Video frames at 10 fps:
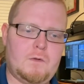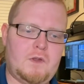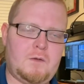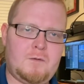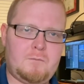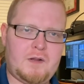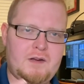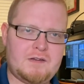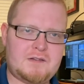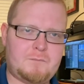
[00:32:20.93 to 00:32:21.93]
Human blood
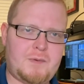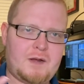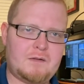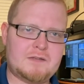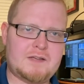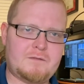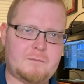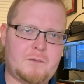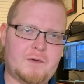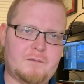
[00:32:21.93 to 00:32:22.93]
is about
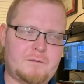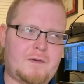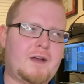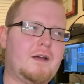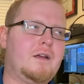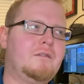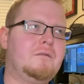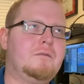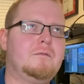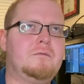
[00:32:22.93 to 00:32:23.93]

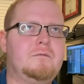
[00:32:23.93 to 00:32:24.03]
7.5,